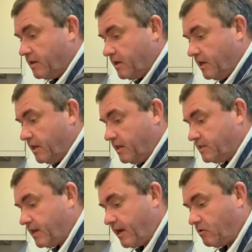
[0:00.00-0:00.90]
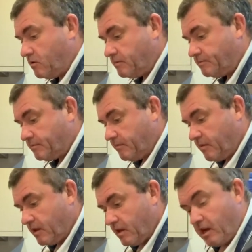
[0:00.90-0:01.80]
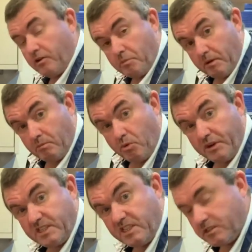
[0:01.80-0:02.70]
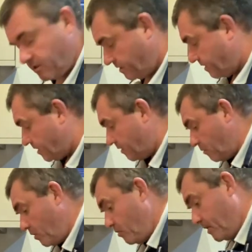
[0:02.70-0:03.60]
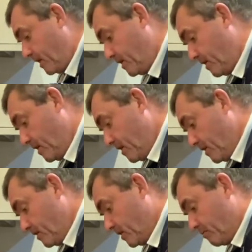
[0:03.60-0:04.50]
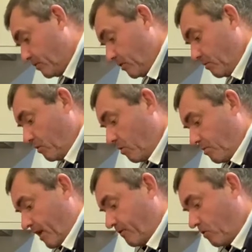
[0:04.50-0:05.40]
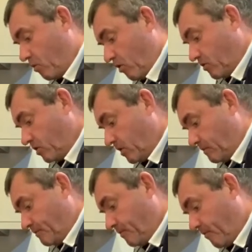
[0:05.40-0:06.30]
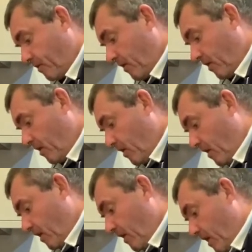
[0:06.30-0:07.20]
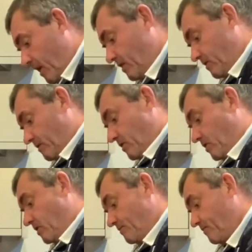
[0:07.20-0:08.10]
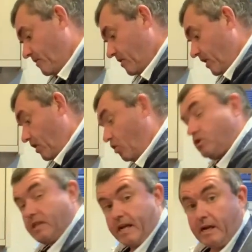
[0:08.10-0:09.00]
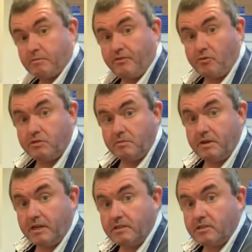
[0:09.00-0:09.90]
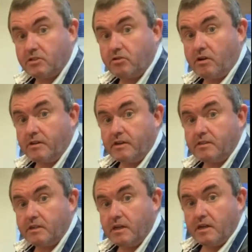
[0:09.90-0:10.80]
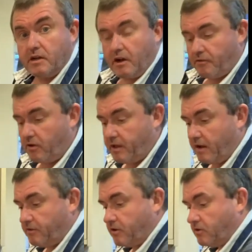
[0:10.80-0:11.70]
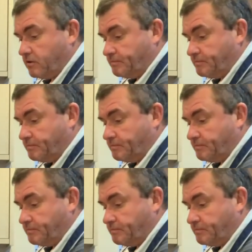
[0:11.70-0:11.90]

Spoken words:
it is now a little bit moist inside, so it will need some doing. But what we'll have to watch is, because it could take up to 40 minutes to dry this. I've got the oven on